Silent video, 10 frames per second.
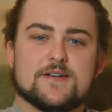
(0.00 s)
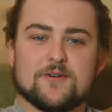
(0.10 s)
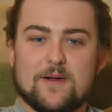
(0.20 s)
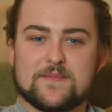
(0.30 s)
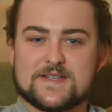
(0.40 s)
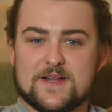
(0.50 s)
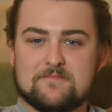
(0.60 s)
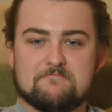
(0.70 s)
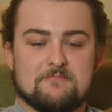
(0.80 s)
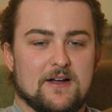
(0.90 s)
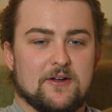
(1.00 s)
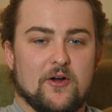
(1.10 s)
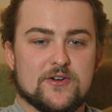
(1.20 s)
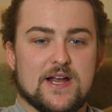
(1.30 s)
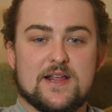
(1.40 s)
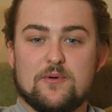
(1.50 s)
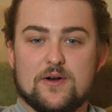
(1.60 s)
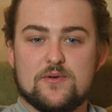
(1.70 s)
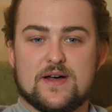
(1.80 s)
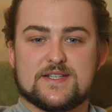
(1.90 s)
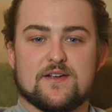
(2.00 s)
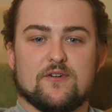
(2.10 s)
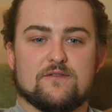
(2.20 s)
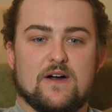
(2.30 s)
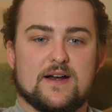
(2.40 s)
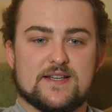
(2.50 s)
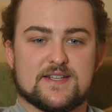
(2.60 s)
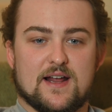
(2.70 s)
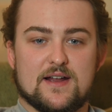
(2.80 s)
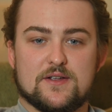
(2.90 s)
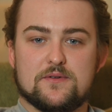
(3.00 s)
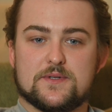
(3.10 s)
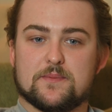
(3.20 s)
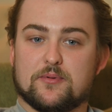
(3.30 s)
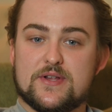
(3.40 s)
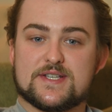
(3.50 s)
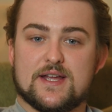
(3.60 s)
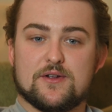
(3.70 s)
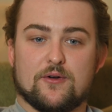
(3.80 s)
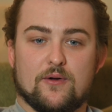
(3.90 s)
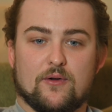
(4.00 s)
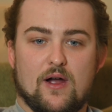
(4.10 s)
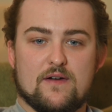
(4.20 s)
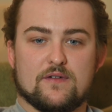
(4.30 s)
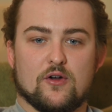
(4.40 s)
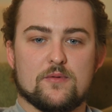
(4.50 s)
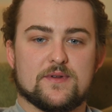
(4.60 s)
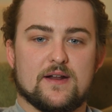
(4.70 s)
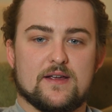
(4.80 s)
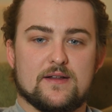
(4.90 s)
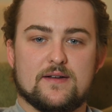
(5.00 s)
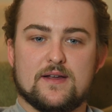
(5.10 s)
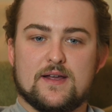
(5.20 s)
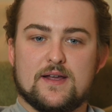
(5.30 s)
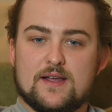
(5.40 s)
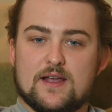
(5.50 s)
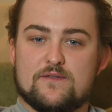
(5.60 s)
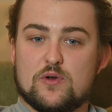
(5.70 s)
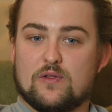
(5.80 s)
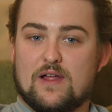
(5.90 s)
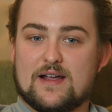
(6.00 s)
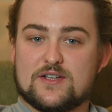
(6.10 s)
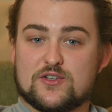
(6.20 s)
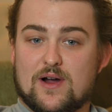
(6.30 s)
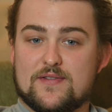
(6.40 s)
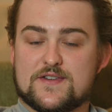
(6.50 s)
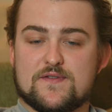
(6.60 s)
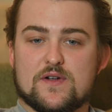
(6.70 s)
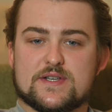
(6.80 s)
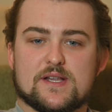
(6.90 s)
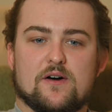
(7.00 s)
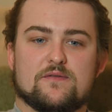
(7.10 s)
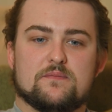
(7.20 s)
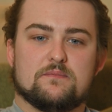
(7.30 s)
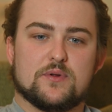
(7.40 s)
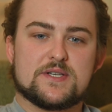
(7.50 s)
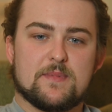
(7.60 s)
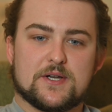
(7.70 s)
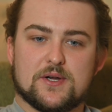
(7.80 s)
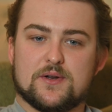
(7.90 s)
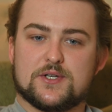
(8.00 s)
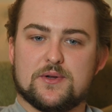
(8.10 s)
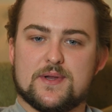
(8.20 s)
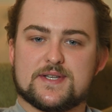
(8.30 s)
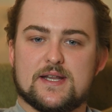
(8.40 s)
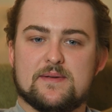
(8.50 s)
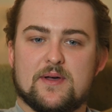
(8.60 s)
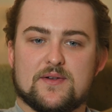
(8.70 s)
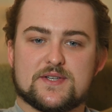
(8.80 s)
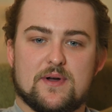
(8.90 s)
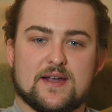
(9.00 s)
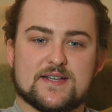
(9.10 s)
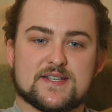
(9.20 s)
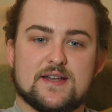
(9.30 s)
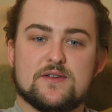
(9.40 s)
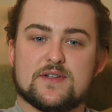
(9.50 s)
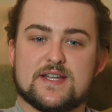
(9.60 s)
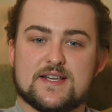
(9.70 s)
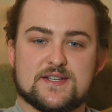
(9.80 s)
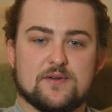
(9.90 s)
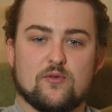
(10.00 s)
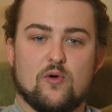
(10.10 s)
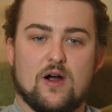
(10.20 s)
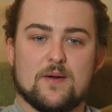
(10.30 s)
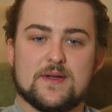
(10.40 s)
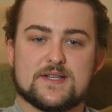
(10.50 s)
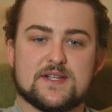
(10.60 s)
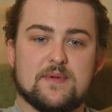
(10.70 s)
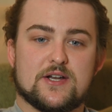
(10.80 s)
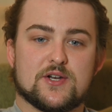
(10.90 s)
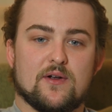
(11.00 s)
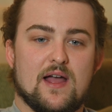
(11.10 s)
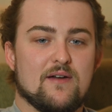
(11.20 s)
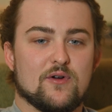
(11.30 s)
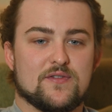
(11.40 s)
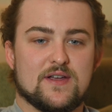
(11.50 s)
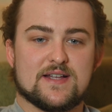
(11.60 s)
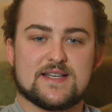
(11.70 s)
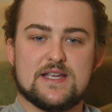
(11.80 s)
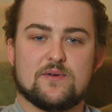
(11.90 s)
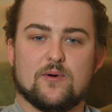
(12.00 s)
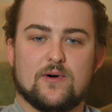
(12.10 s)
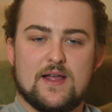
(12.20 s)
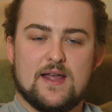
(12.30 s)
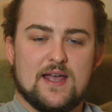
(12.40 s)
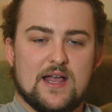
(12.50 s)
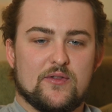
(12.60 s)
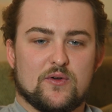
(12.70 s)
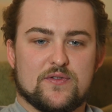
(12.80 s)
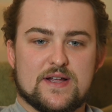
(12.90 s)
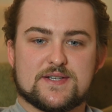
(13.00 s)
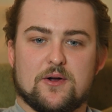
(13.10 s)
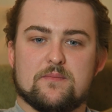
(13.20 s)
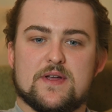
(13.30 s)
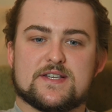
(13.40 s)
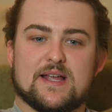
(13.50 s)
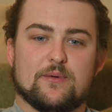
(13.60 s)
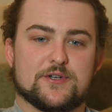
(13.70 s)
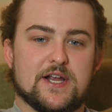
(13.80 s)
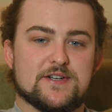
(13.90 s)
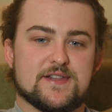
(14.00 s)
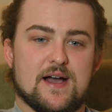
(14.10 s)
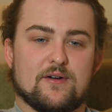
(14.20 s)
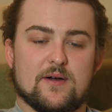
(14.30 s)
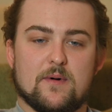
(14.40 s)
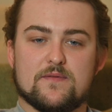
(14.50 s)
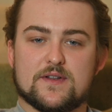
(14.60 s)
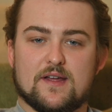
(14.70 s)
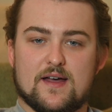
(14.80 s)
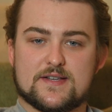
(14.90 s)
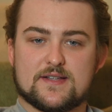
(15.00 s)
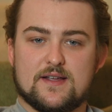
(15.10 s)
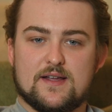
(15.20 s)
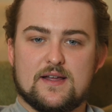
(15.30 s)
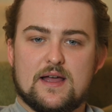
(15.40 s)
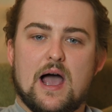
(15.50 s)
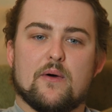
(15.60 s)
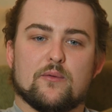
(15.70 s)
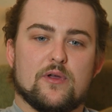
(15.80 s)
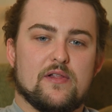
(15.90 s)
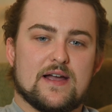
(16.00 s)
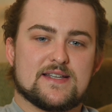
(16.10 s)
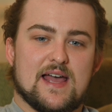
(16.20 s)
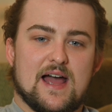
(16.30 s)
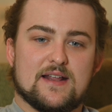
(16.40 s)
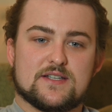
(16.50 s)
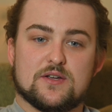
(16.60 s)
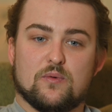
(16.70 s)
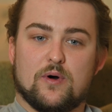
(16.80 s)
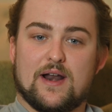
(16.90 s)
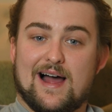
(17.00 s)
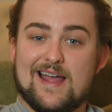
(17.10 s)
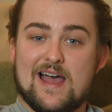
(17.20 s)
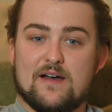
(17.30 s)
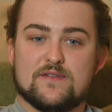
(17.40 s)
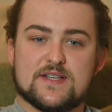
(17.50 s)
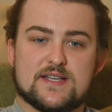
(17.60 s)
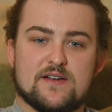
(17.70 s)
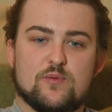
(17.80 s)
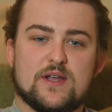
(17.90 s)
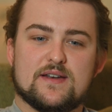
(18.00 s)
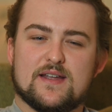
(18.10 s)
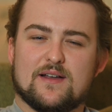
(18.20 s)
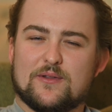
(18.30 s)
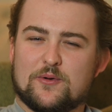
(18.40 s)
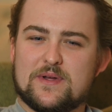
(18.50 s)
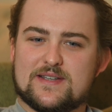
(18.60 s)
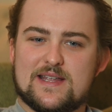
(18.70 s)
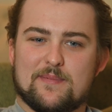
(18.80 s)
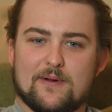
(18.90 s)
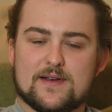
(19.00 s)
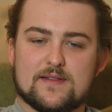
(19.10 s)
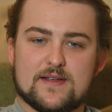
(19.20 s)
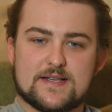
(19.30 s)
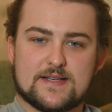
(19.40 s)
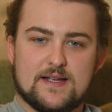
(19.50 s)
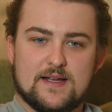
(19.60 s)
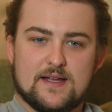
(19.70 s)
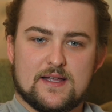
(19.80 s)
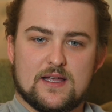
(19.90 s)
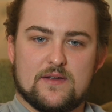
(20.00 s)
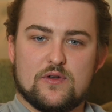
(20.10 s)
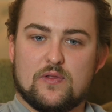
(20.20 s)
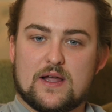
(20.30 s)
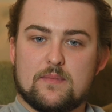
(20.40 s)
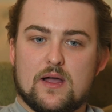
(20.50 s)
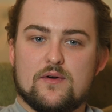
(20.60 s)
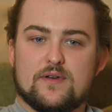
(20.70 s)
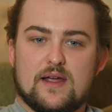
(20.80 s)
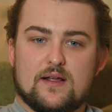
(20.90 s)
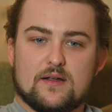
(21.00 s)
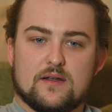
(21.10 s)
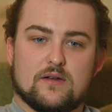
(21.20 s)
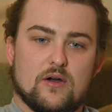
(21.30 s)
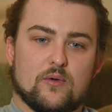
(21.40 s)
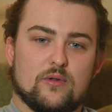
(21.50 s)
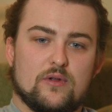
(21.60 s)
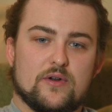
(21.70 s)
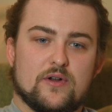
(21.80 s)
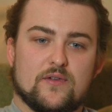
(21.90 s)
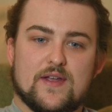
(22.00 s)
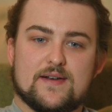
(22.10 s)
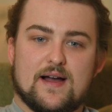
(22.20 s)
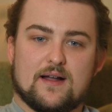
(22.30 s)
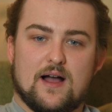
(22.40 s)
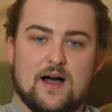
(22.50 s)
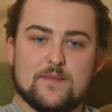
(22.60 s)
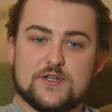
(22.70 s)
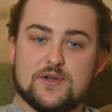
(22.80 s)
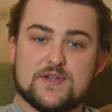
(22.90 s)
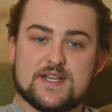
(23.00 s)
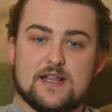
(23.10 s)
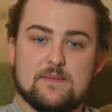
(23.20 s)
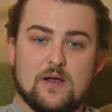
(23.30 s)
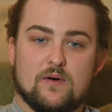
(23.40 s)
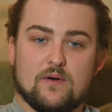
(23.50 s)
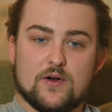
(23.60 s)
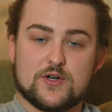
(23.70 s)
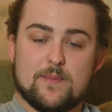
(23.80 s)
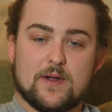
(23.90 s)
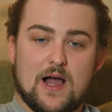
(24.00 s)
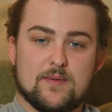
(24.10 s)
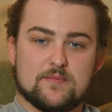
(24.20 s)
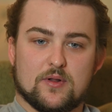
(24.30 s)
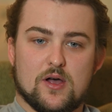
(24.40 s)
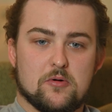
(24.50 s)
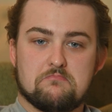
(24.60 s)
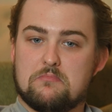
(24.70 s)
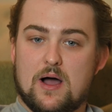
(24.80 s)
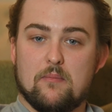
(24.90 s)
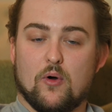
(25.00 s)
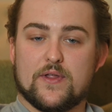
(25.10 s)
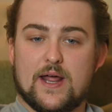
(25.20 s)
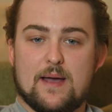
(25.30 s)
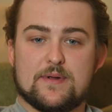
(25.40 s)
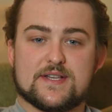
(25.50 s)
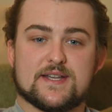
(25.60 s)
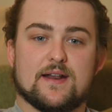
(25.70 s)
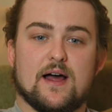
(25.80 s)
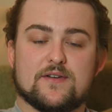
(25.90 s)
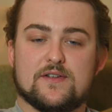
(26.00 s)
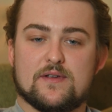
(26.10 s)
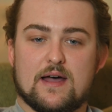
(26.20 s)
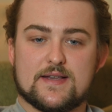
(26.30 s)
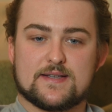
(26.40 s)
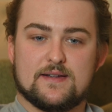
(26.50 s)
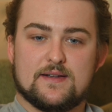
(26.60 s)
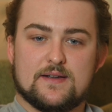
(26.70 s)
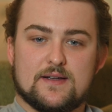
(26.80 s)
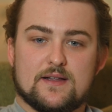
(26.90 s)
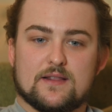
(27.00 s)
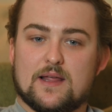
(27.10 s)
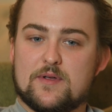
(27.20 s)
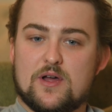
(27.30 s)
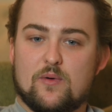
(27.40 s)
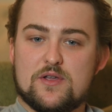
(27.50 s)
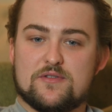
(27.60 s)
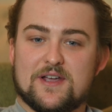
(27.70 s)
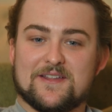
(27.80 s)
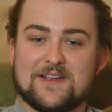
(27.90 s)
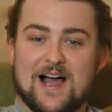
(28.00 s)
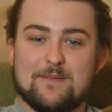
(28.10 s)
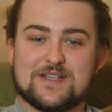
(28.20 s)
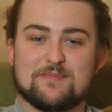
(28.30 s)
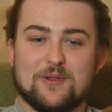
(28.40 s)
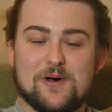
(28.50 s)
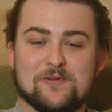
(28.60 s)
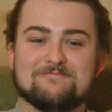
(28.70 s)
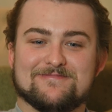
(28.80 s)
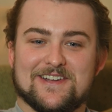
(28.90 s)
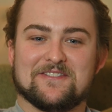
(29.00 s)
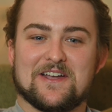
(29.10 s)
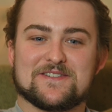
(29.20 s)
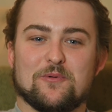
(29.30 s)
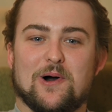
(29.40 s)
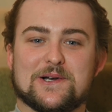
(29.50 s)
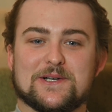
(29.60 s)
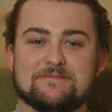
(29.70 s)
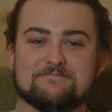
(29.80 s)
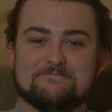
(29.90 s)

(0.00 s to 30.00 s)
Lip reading: To wrap this up, I encourage anyone who has different findings than I do to please send your chronograph and group data in. If you would like to try this for yourself, please make sure to shoot us an email so I can send you the testing requirements to make sure everything is equal and little things aren't missed that will change the outcome of the test. I would really like to add it to what I have to see if we can dig a little bit deeper into this. If you'd like my own data, go to reloadingallday.com and shoot us an email or drop a comment below. I'm more than happy to send it out to you guys. Let me know what you think in the comments below, and thanks for watching.